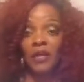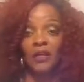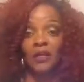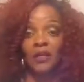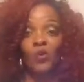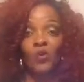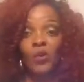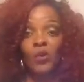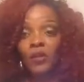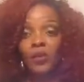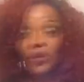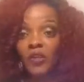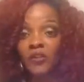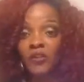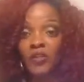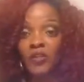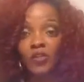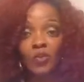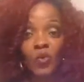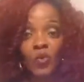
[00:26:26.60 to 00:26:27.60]
going to all the
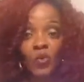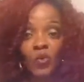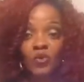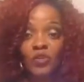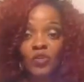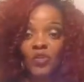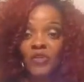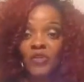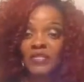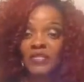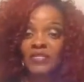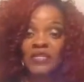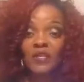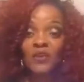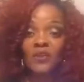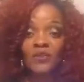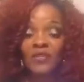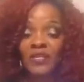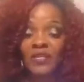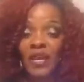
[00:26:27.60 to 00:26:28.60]
stores, all that
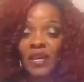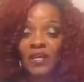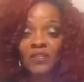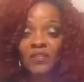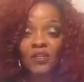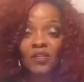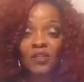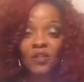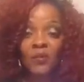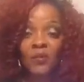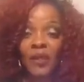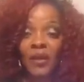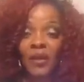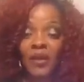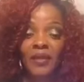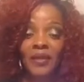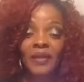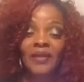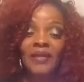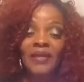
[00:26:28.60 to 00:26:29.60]
sales tax that you're
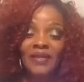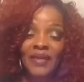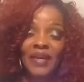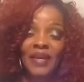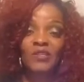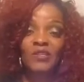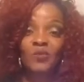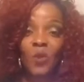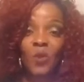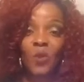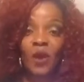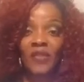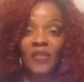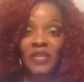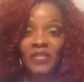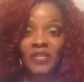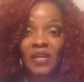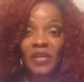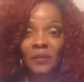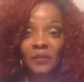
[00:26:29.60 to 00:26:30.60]
paying. That's where all
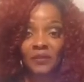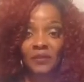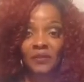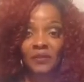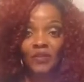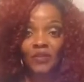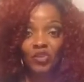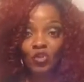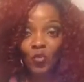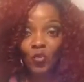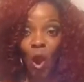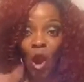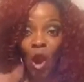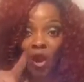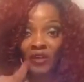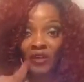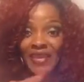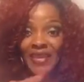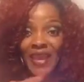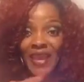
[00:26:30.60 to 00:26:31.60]
that's coming. You
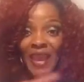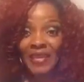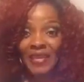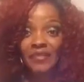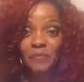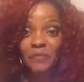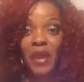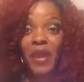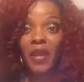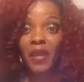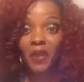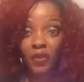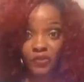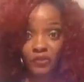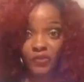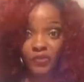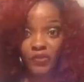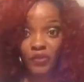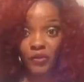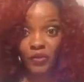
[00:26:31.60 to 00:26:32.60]
are
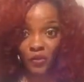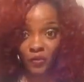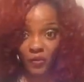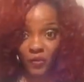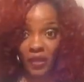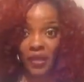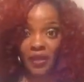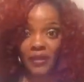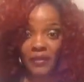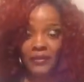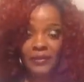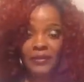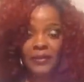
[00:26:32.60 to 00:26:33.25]
taxpayers, okay?